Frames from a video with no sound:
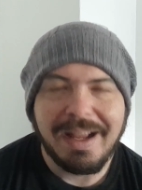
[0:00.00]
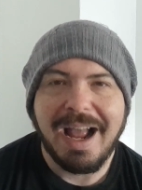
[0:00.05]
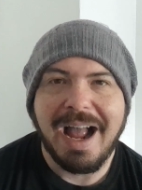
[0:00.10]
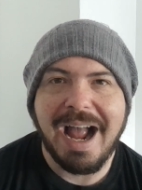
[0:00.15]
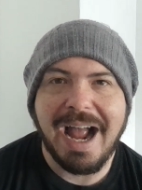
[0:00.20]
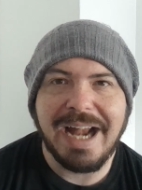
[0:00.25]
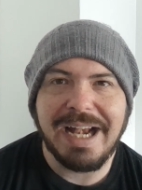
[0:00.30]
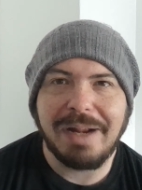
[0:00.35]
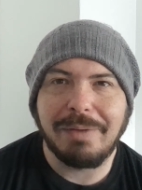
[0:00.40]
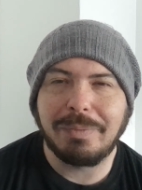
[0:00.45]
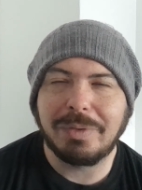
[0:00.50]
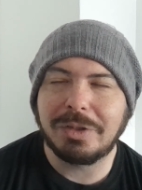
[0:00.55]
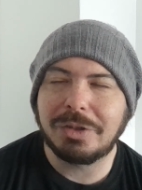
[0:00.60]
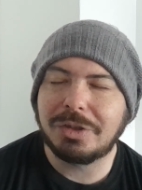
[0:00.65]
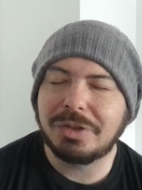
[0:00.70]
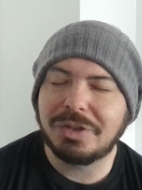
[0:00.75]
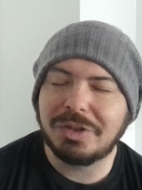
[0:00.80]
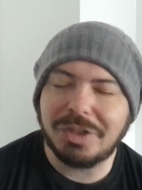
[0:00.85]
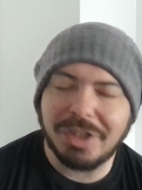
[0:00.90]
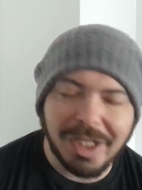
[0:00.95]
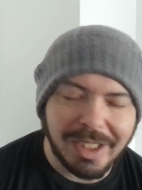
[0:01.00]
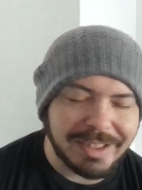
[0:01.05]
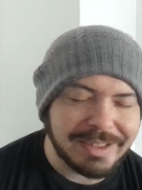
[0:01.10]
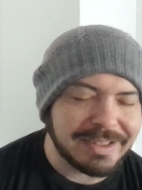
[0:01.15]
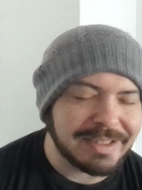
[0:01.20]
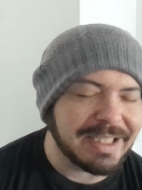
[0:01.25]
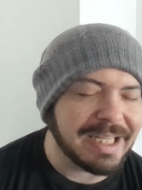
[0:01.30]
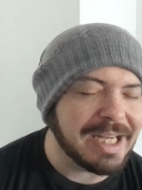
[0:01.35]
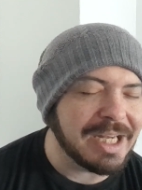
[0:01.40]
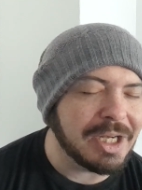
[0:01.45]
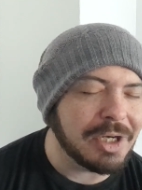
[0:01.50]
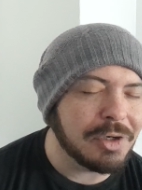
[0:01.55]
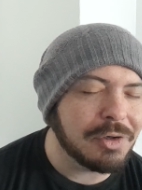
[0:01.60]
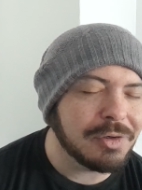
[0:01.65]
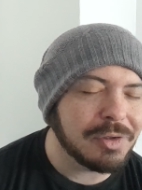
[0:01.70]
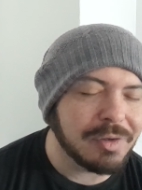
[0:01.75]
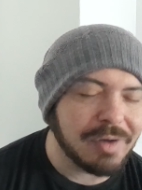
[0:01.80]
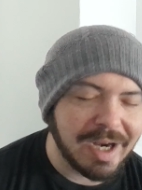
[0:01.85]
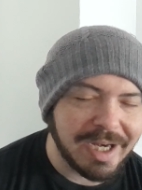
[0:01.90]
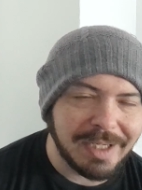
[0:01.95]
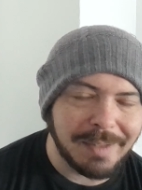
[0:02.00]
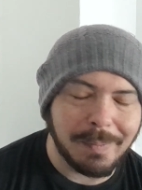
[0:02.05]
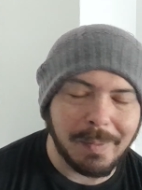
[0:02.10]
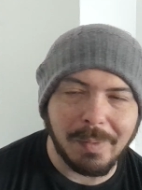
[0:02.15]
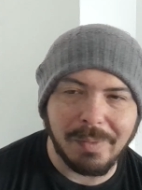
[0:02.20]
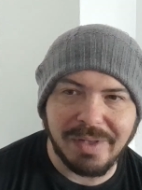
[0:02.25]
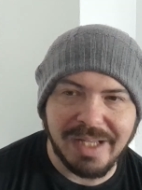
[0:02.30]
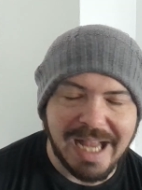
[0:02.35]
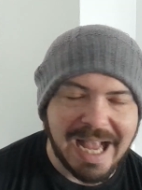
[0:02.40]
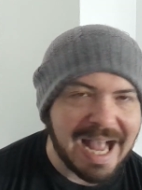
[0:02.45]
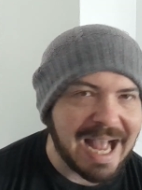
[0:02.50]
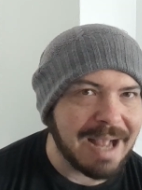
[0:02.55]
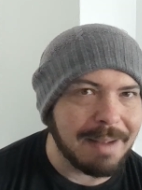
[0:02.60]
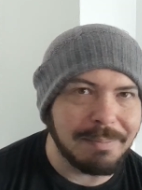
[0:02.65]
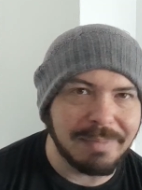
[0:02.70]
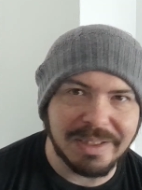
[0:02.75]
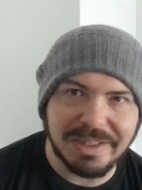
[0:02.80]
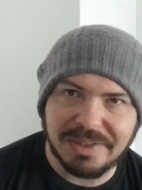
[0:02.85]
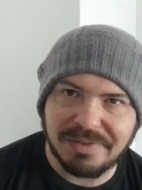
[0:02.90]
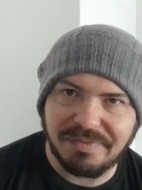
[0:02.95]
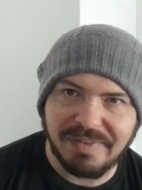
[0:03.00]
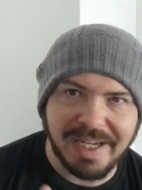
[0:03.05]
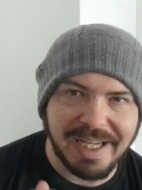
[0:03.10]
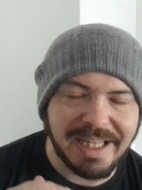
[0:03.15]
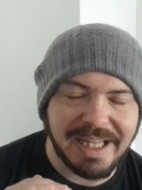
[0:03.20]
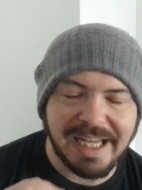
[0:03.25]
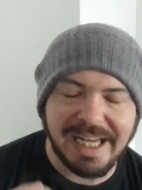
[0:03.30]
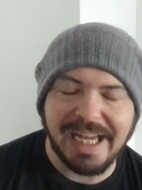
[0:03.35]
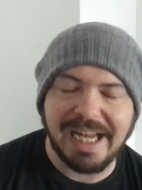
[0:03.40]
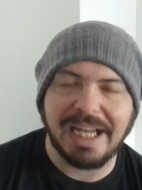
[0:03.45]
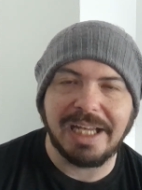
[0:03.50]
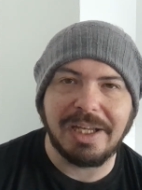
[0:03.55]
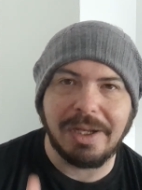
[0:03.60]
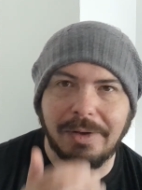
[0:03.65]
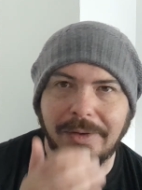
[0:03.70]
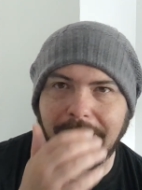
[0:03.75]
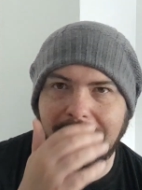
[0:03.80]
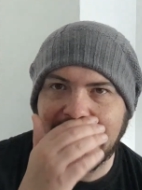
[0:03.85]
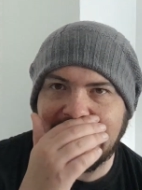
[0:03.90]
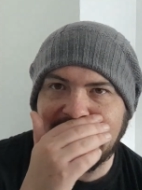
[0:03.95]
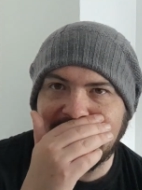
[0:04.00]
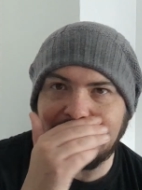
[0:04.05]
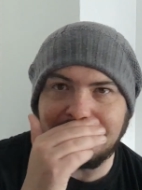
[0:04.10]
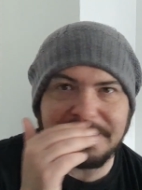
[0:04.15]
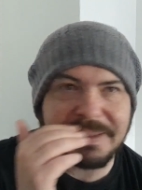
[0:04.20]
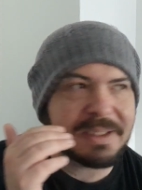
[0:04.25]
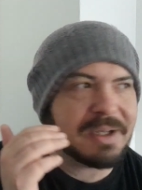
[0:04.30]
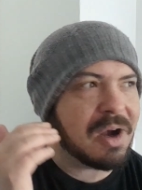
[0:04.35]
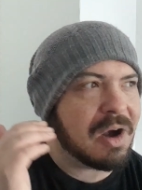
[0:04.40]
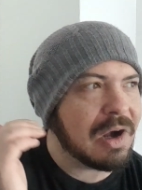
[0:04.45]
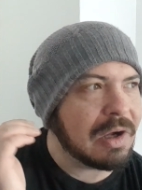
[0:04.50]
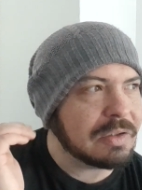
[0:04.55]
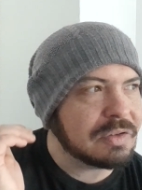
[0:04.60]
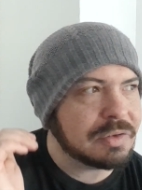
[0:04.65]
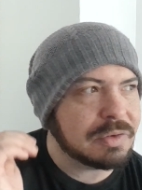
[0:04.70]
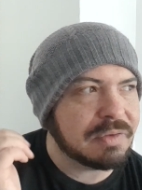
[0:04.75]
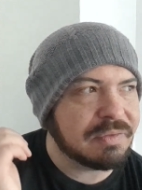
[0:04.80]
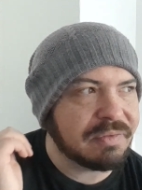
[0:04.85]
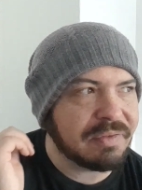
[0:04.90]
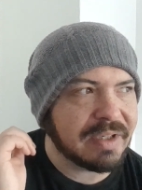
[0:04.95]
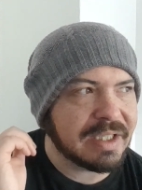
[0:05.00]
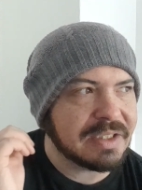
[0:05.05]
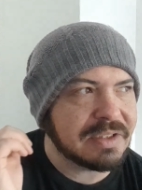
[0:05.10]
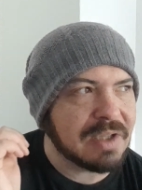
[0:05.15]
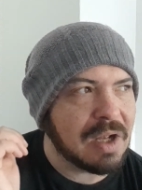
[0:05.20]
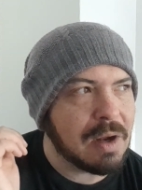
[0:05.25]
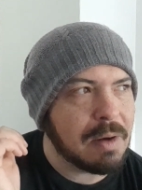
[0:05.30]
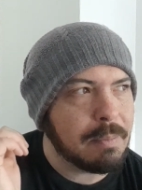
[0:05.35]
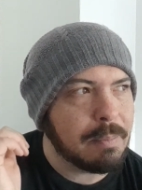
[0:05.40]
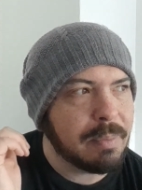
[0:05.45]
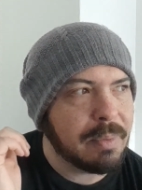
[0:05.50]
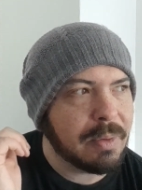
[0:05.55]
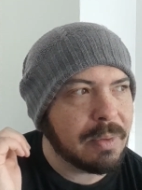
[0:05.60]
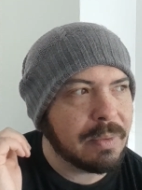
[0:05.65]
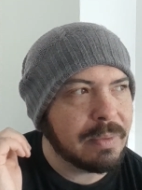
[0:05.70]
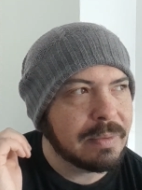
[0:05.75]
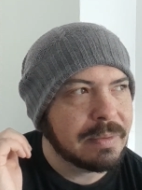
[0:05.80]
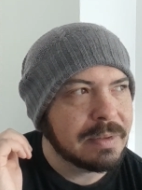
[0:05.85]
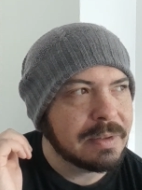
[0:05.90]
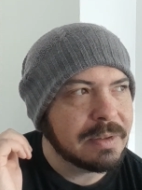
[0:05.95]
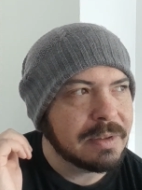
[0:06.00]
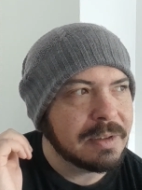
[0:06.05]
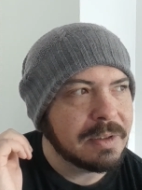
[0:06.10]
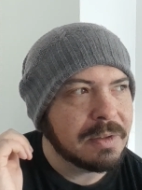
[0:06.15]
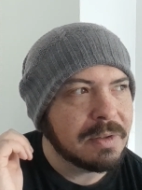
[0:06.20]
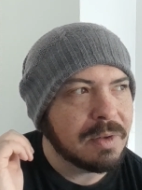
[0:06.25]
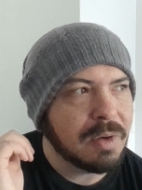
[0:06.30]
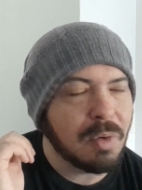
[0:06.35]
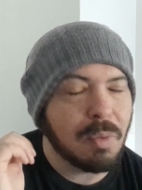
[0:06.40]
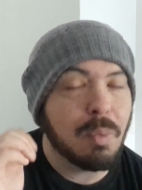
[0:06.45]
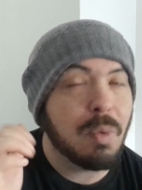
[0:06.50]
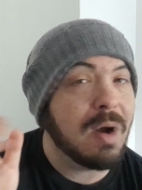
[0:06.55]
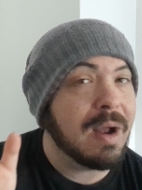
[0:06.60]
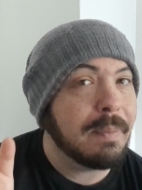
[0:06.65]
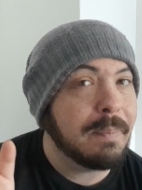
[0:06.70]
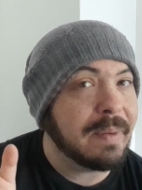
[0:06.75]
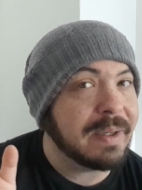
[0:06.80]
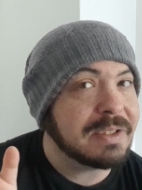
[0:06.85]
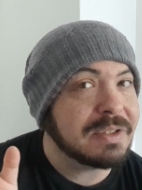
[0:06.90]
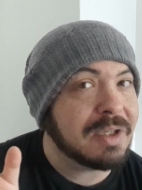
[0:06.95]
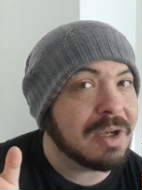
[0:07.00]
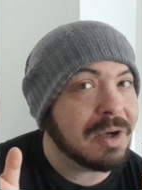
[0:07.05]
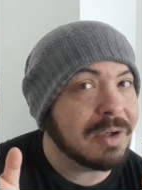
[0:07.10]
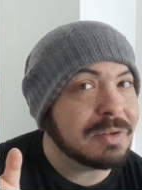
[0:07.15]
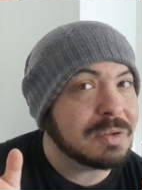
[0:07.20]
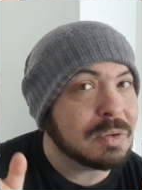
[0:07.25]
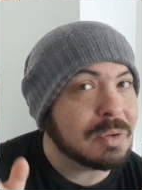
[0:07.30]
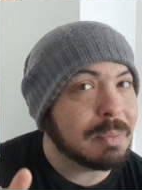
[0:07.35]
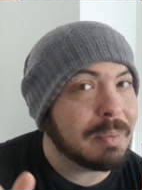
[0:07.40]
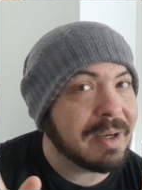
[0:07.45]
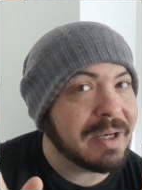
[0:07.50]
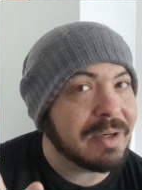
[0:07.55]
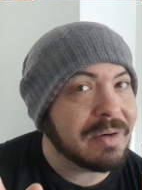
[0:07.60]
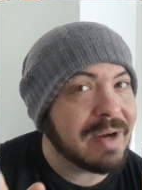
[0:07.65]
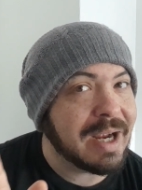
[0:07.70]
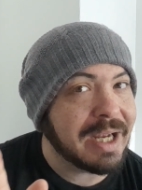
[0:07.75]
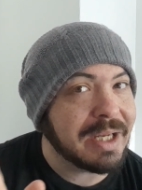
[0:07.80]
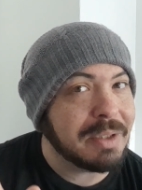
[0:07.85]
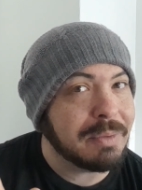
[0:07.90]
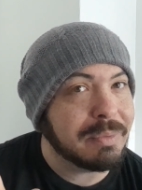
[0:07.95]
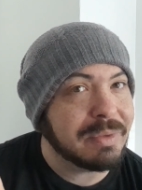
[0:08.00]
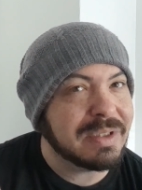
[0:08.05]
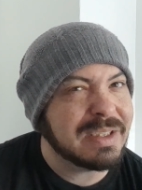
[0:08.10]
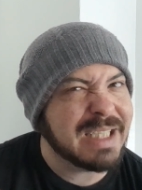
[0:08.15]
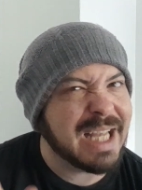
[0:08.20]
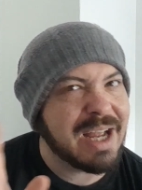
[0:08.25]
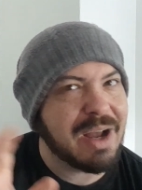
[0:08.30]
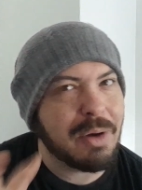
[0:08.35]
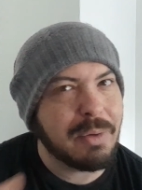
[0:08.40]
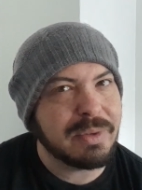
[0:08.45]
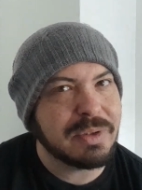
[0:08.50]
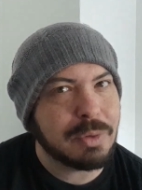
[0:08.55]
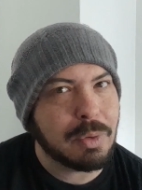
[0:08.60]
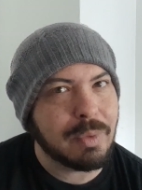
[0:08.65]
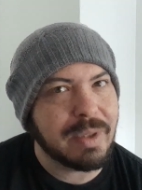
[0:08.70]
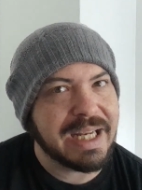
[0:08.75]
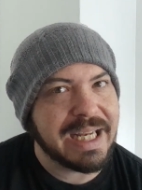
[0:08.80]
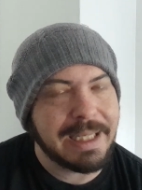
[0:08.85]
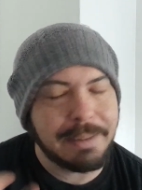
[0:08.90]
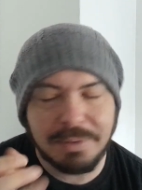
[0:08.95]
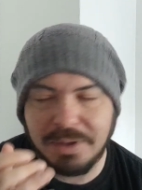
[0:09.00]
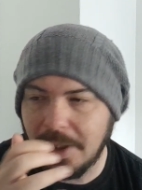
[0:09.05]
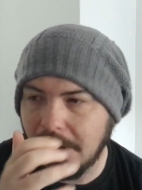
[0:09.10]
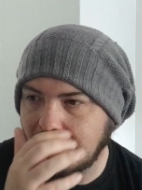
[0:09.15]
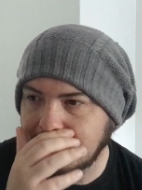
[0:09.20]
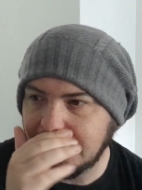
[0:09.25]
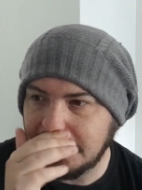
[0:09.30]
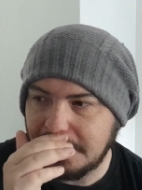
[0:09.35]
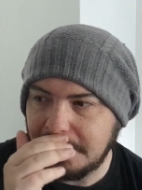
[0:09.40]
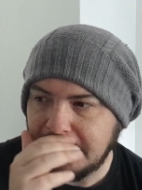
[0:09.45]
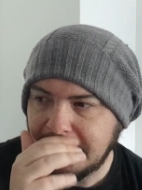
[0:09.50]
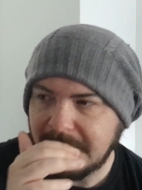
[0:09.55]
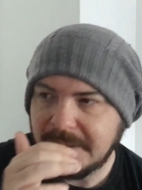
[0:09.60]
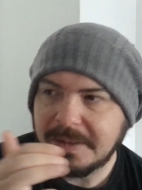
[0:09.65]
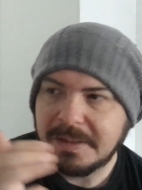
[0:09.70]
And it was just incredible, the atmosphere that hit you. Like Ypres Castle, for example, or Ypres Castle, depending on how you want to say it. I always call it Ypres Castle.